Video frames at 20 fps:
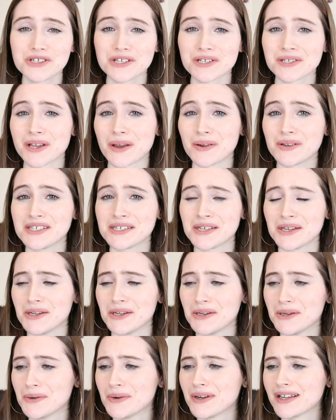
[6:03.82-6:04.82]
we're just going
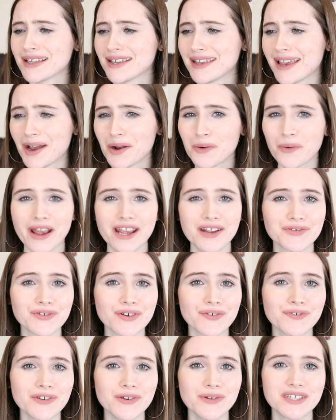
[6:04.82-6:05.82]
to get away for
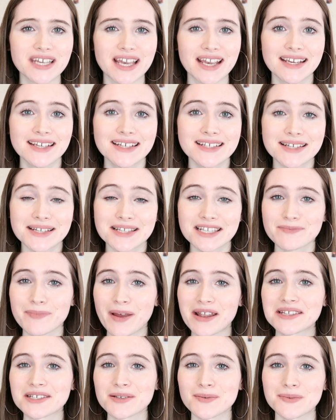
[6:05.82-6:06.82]
a few days and
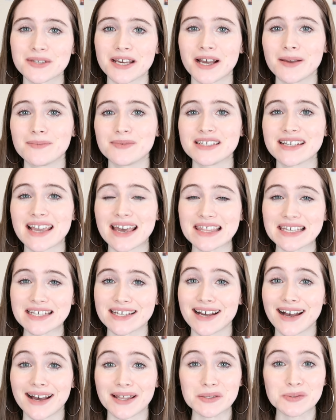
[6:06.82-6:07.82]
spend some time together
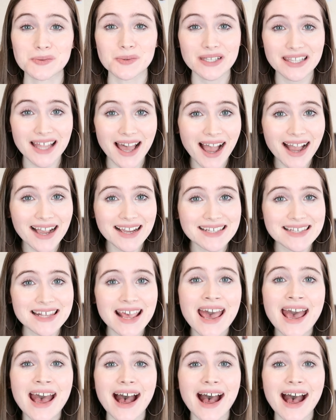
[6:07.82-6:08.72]
and relax